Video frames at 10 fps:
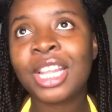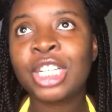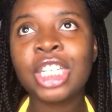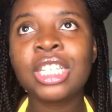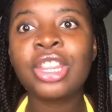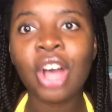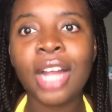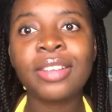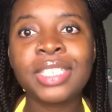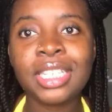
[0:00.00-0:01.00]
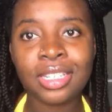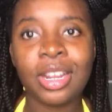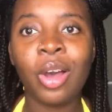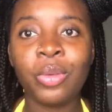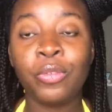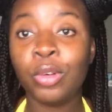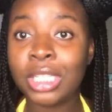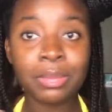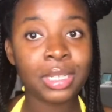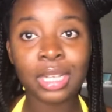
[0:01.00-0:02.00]
just the thought of sitting down
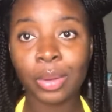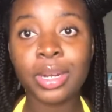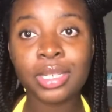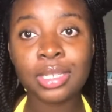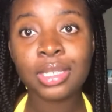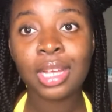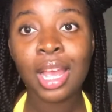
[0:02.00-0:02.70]
14 plus hours